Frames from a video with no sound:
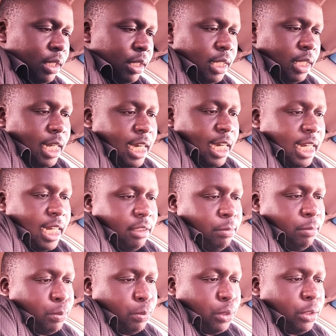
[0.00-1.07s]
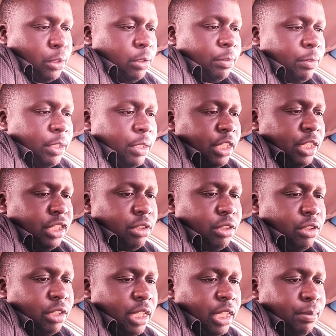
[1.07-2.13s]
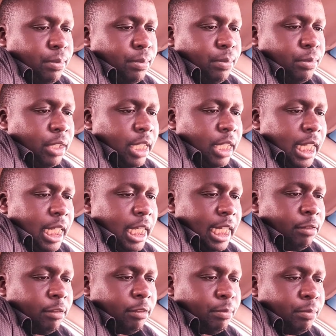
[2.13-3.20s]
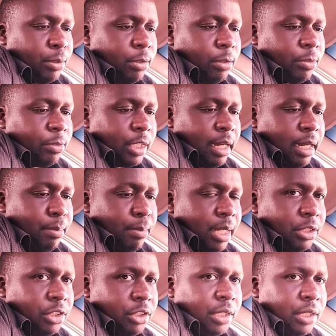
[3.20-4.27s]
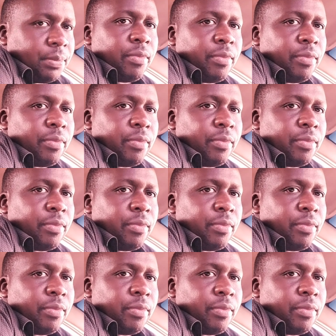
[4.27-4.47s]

The negative pole of the ignition clip to the negative pole of the car battery.